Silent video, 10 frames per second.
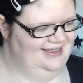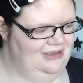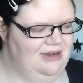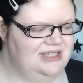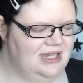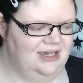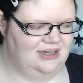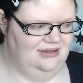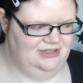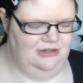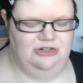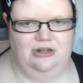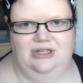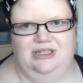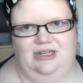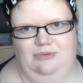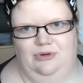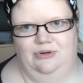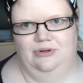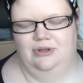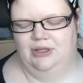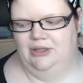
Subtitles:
Though I say I can't socialise anymore,